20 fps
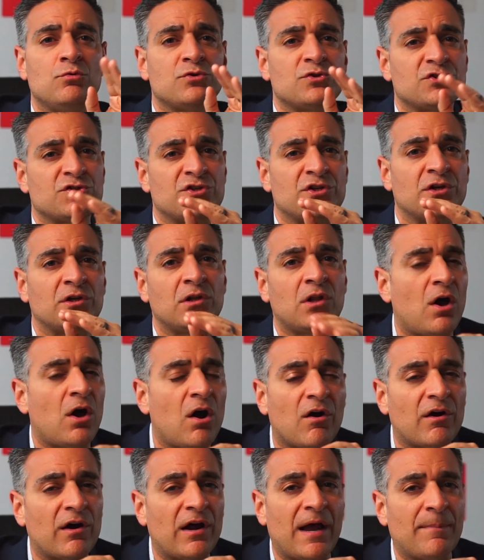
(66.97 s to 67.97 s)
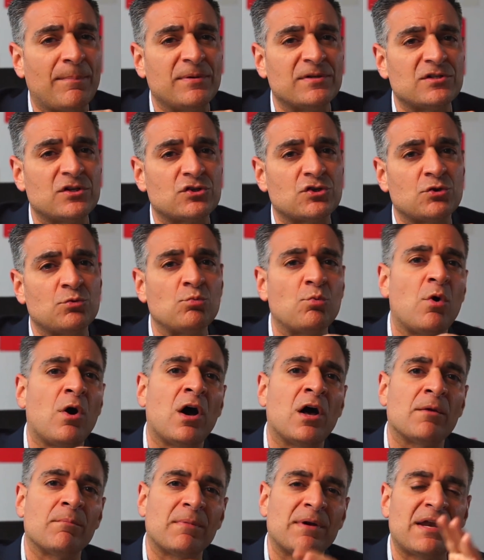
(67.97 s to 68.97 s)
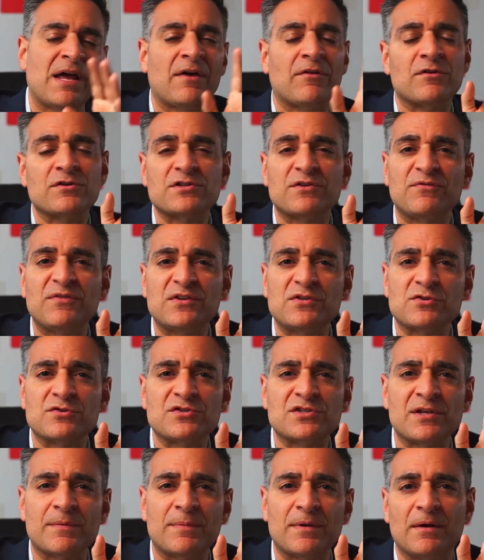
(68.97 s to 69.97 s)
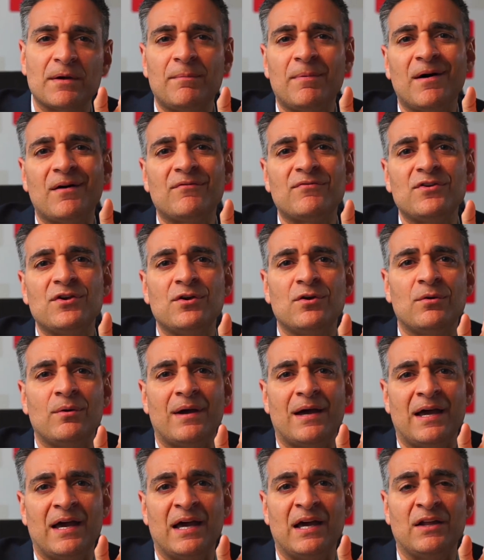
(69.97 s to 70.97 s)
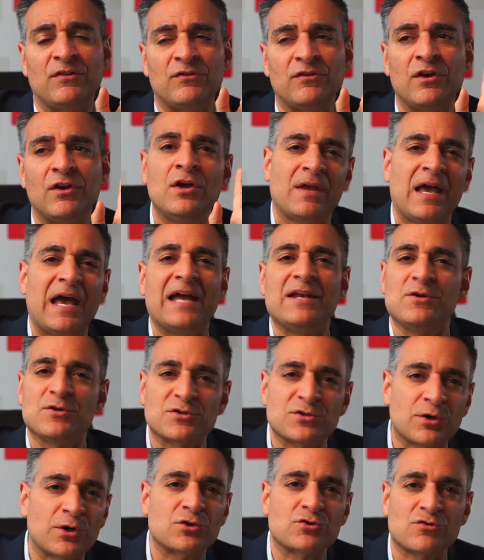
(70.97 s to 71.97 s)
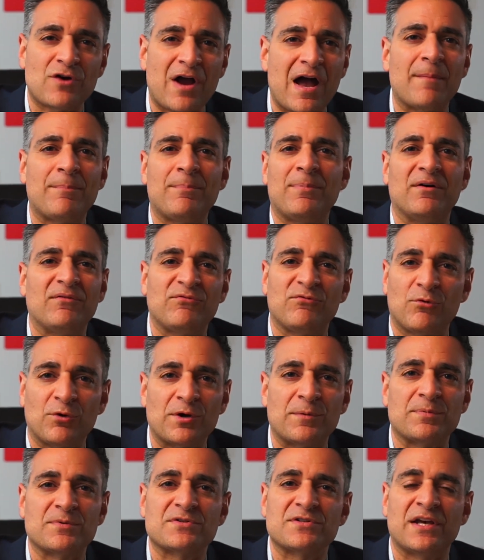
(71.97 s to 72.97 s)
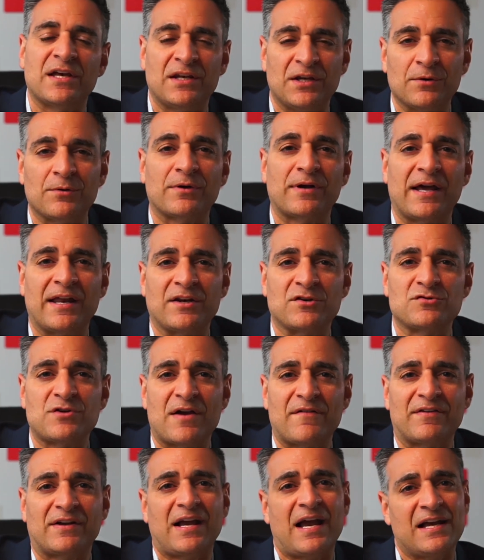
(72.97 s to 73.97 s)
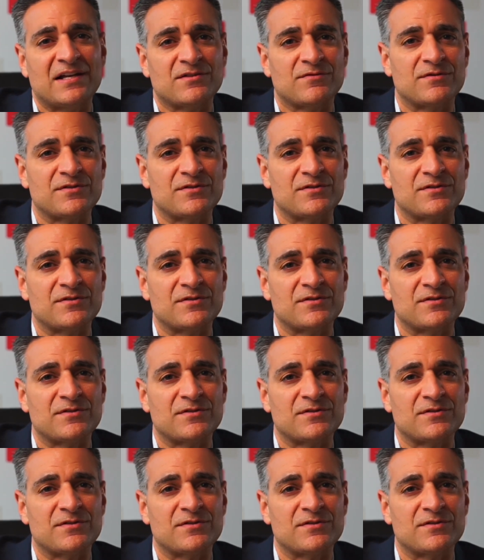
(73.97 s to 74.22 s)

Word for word: still are at position one, but now there's a featured snippet above you and and you saw a drop of 40% in organic traffic as a